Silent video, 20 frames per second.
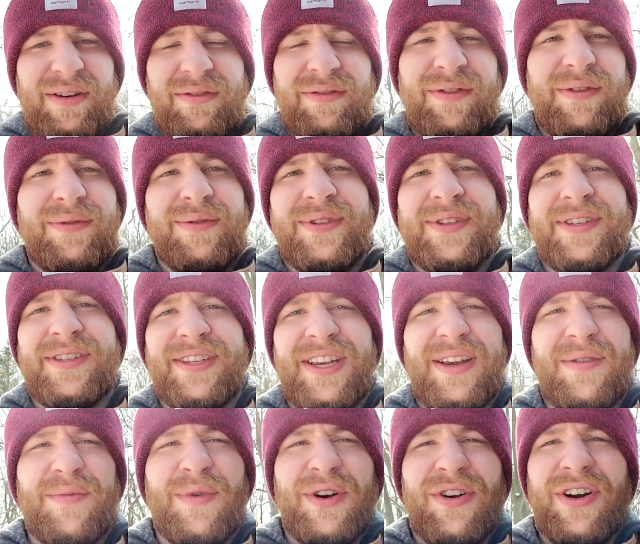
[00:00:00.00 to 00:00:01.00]
if it was the
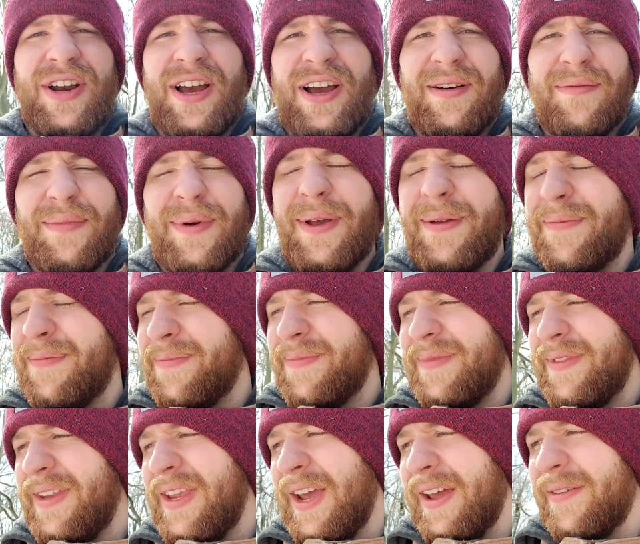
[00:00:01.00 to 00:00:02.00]
same one or not. But
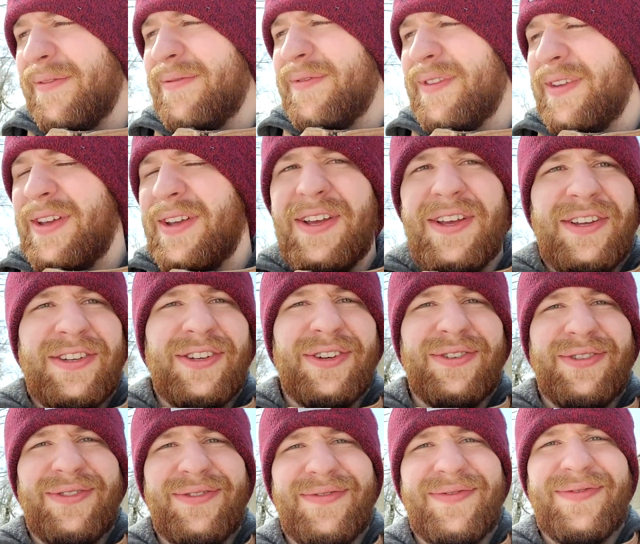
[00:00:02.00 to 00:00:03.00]
yeah,
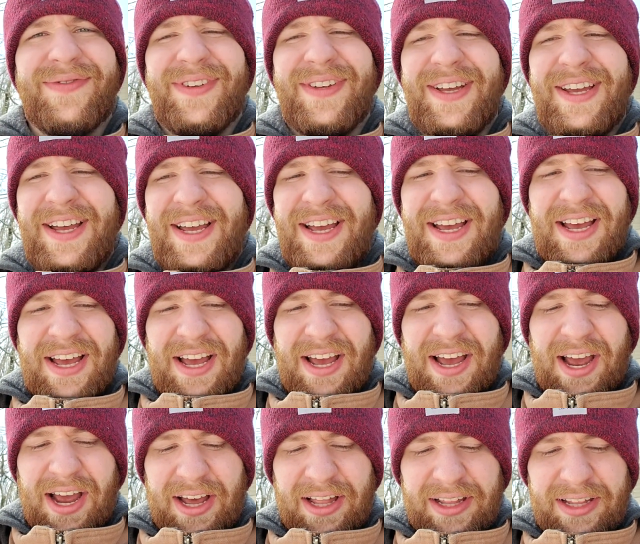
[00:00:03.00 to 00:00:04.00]
so
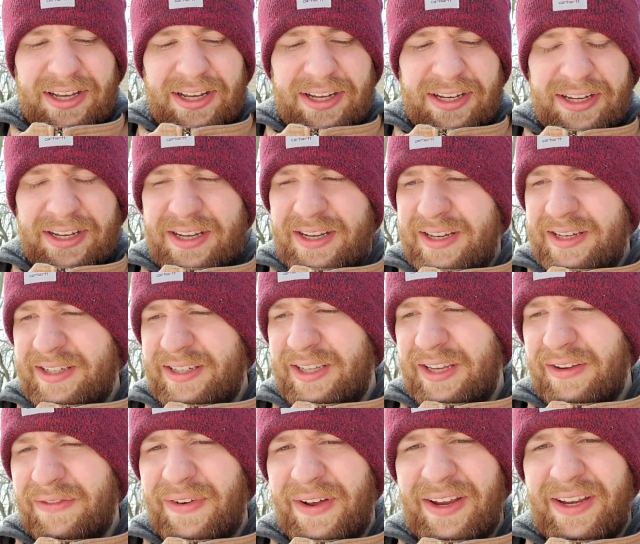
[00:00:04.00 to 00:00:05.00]
I'll
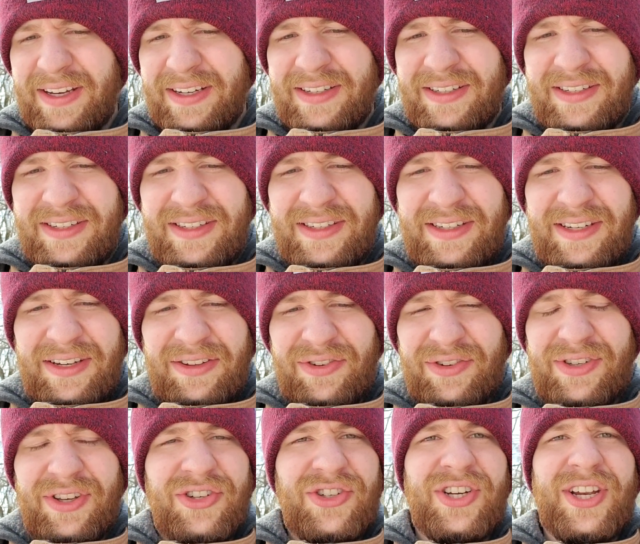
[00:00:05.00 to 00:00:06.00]
see if I can
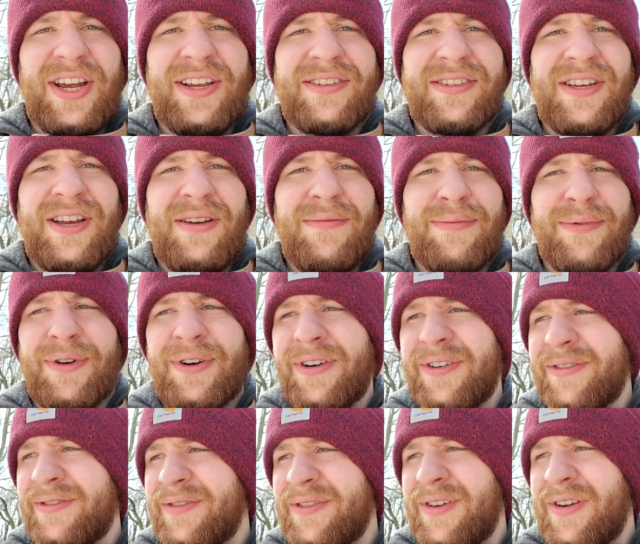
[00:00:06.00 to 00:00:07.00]
either set you guys up
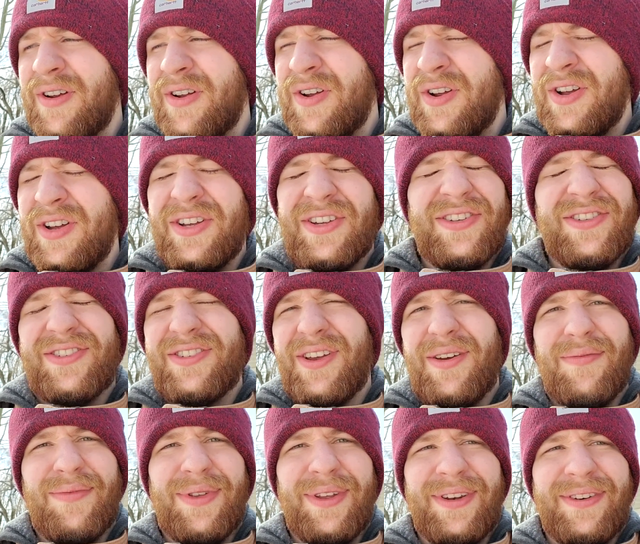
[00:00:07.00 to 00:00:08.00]
or
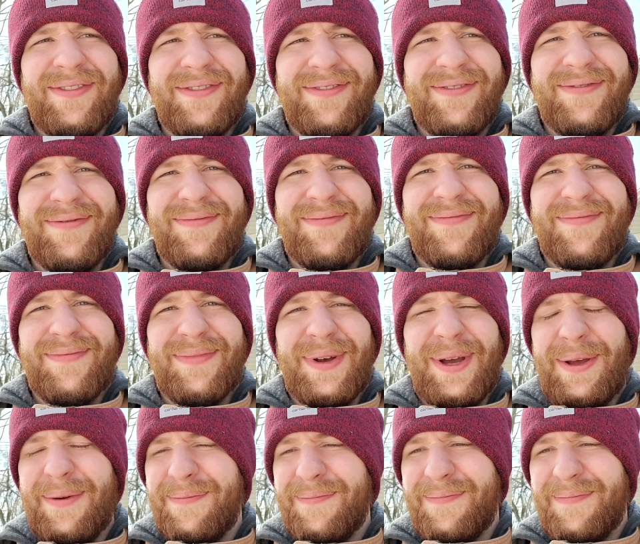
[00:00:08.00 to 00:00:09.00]
something,
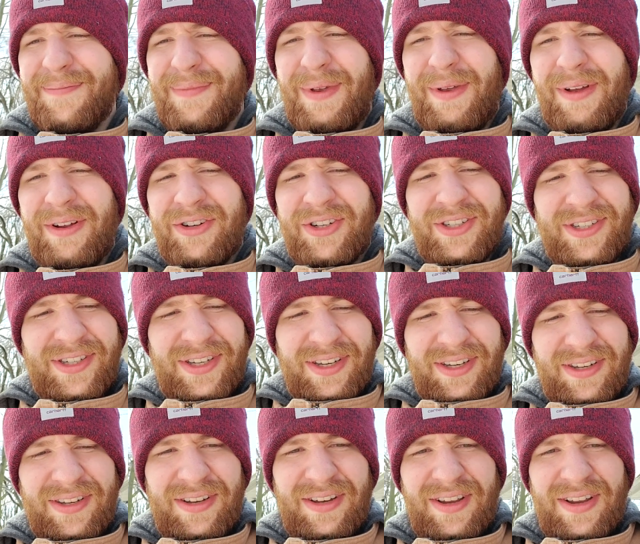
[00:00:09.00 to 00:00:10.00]
but maybe
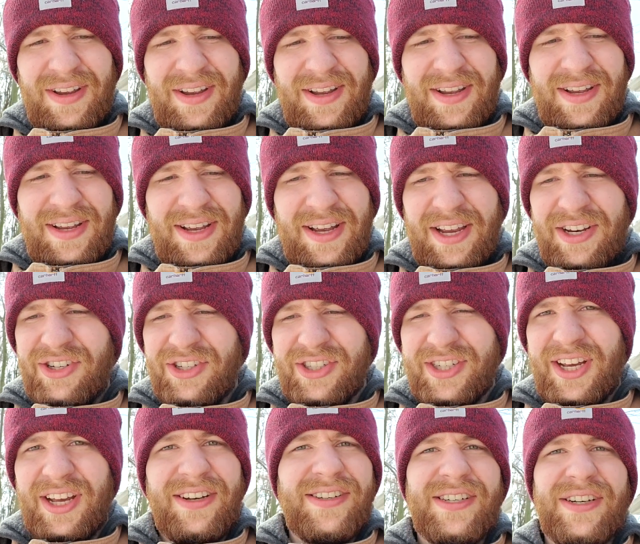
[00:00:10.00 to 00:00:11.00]
it's
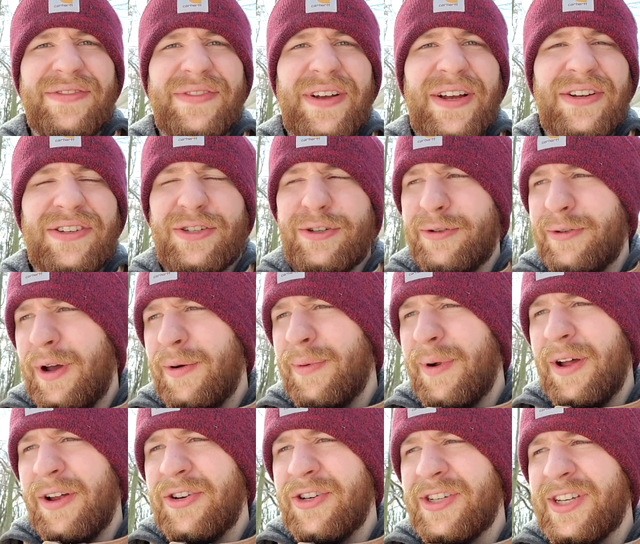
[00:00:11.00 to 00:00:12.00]
just cutting stuff out, so I'll
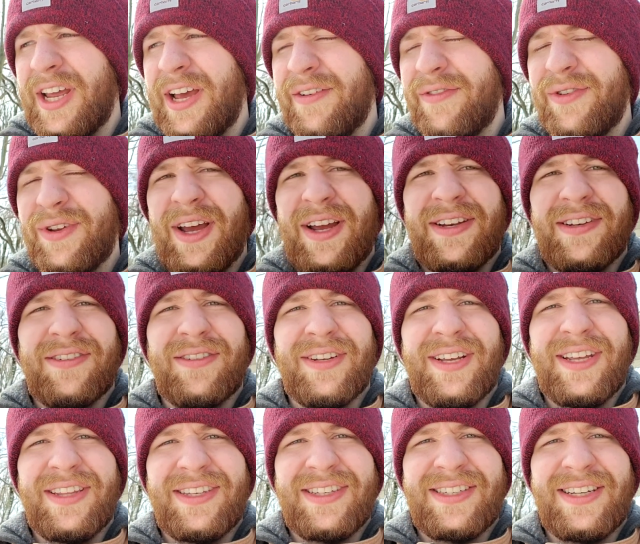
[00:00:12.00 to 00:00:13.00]
probably just have you guys
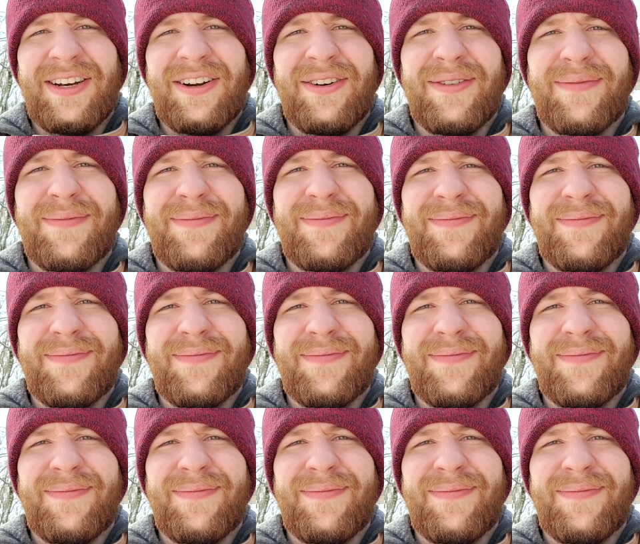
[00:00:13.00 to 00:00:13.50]
look at this later.